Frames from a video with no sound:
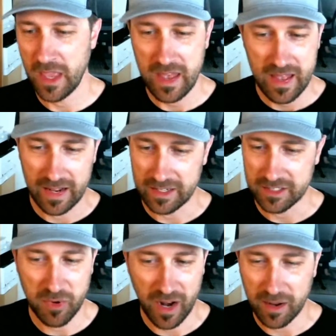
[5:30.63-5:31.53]
And I said,
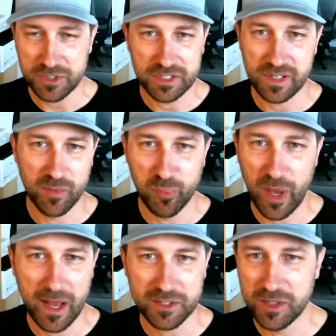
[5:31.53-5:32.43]
man, I'm
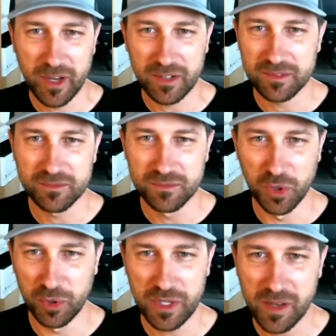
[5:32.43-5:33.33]
passionate about
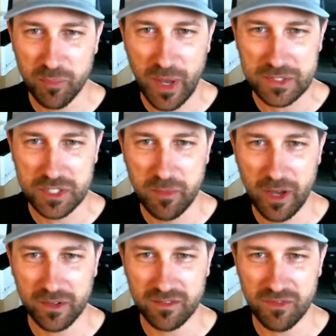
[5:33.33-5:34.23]
learning. I'm passionate
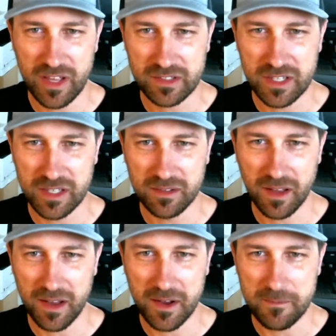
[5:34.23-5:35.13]
about advancing,
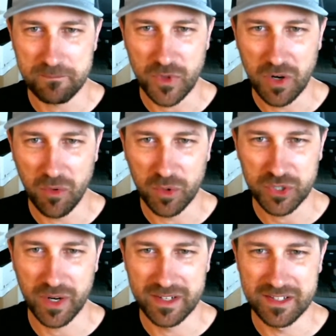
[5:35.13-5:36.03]
what we're
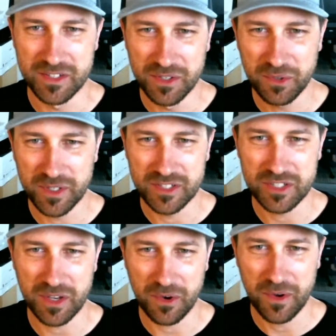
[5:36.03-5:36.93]
trying to do. And
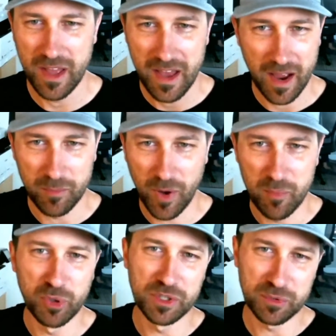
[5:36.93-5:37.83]
so I'm
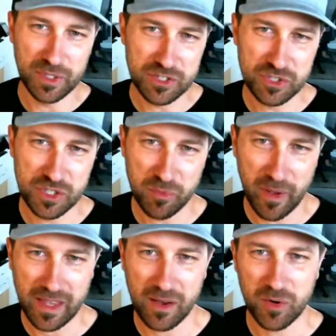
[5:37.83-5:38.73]
building a relationship with my
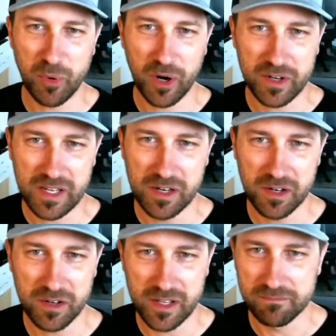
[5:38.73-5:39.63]
counterpart
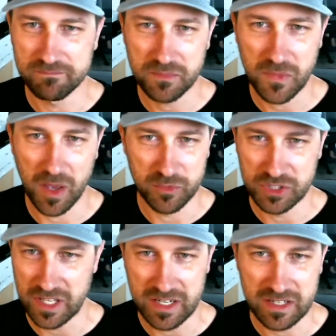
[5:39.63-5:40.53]
here, and I'm just
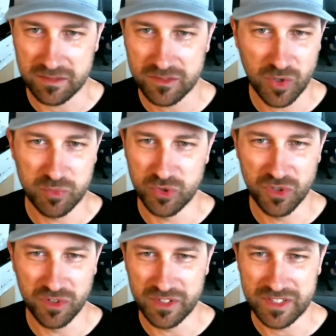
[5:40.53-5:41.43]
getting to
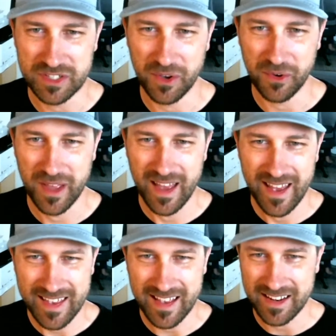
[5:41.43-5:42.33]
observe. And so
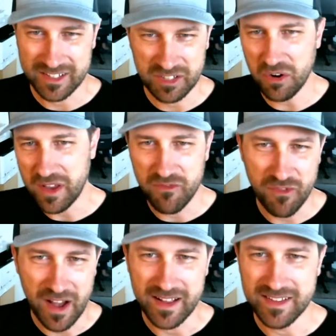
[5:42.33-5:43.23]
he kind of said, okay, fine.